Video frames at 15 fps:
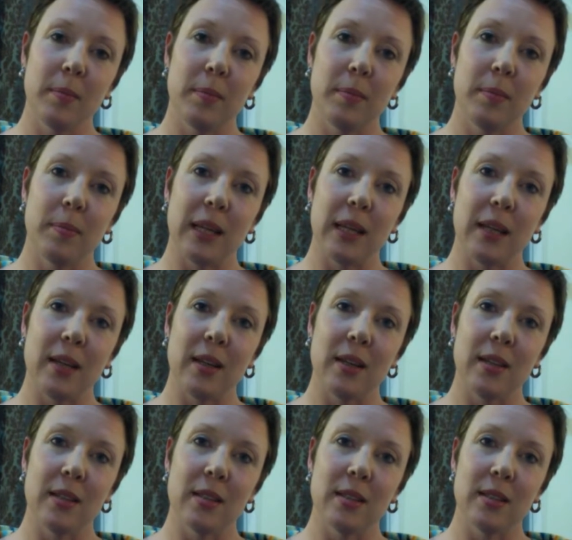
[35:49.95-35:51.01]

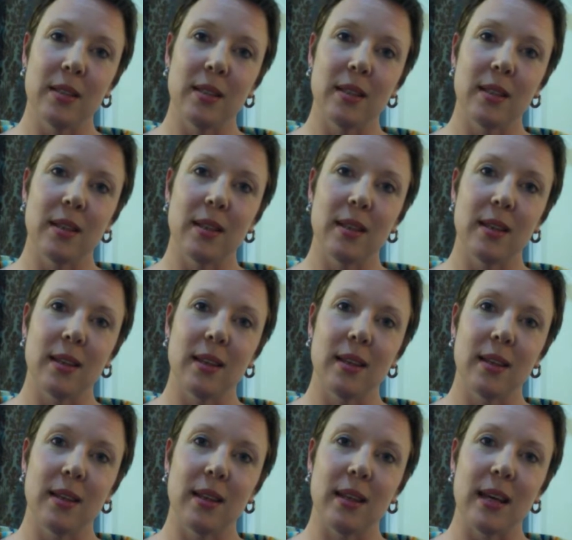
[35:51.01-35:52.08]
because
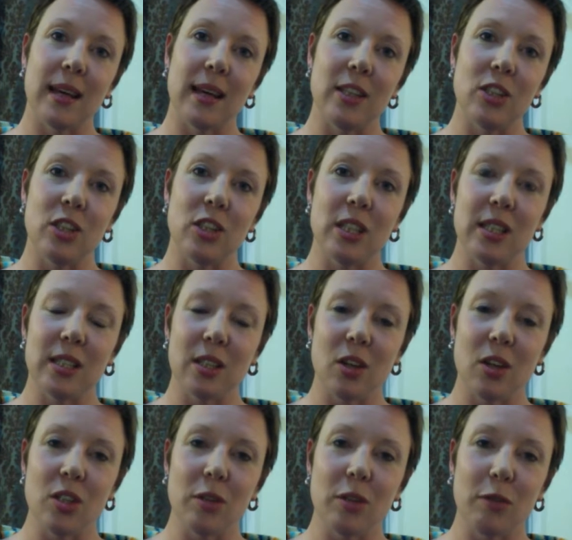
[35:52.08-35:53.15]
that energy is going
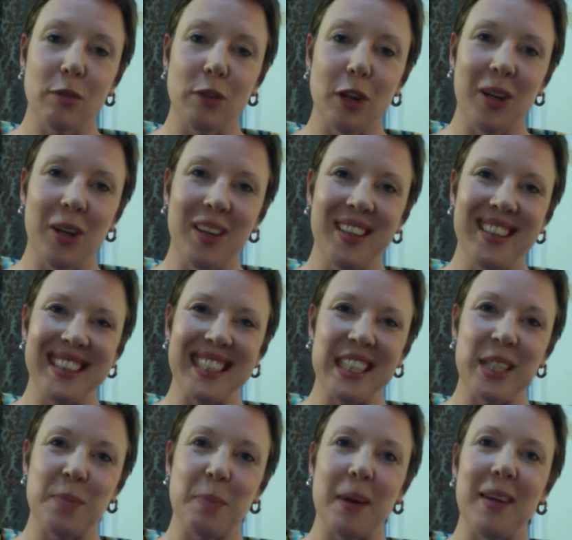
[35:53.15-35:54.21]
to flow
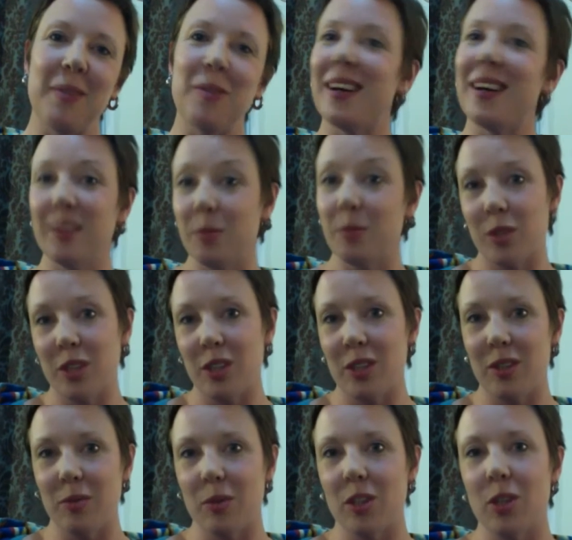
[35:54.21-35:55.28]
despite
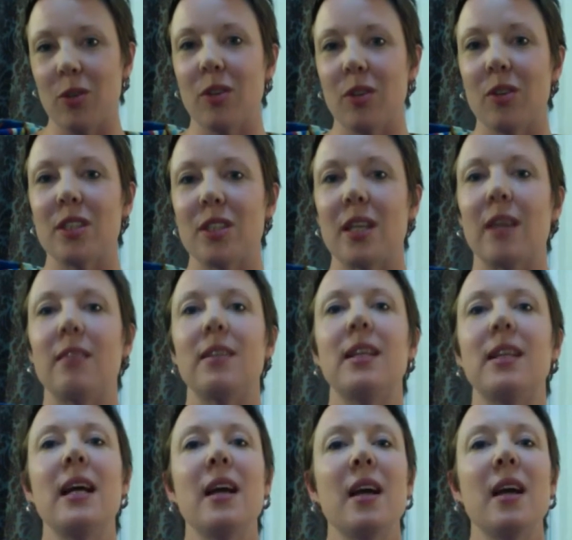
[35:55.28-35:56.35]
what your thoughts are,
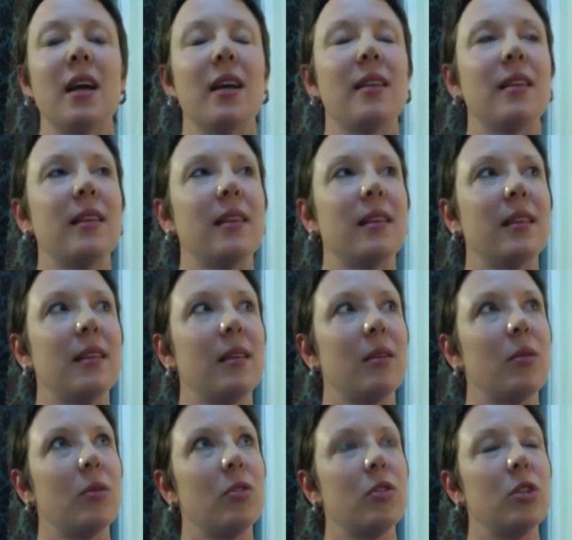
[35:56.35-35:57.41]
and
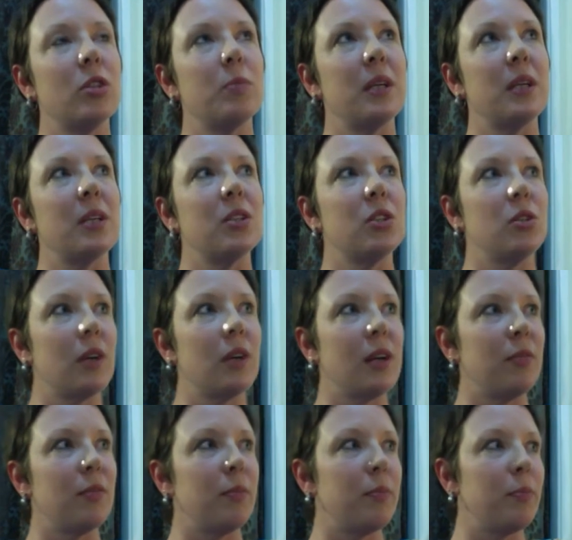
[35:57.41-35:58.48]
just because you kind
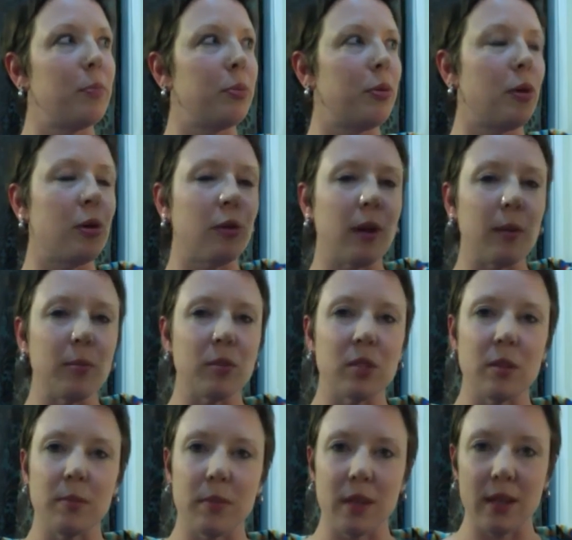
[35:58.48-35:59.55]
of programmed
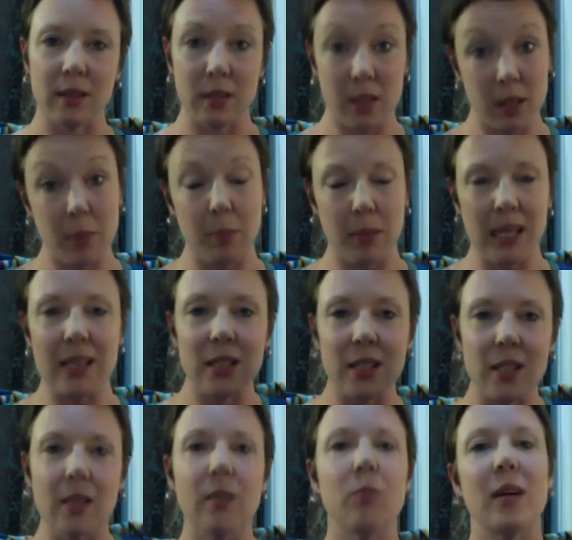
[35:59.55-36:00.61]
something to be a
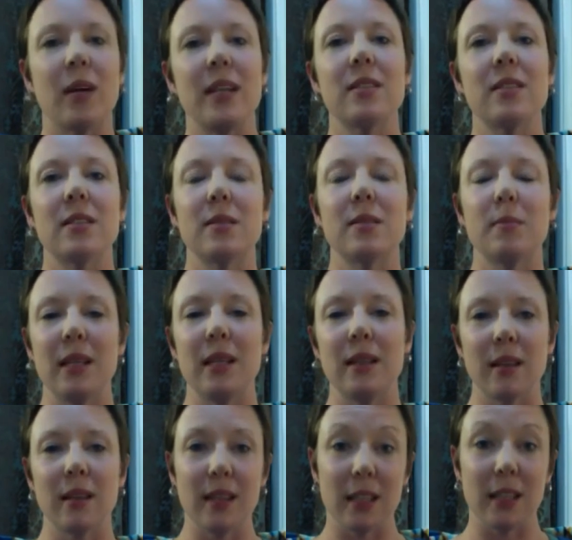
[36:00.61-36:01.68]
certain way doesn't mean
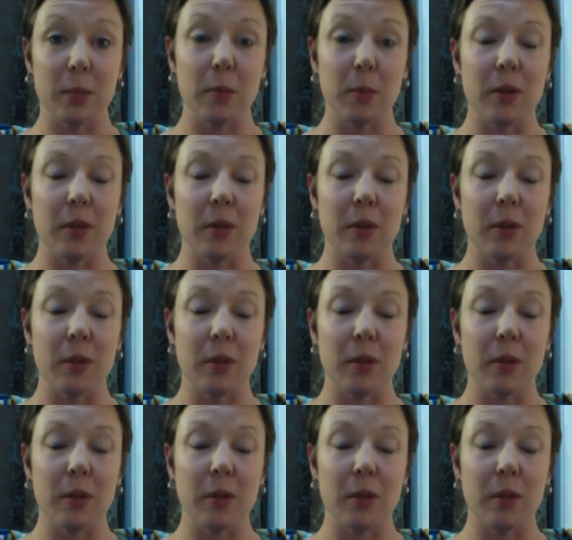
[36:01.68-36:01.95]
that the experience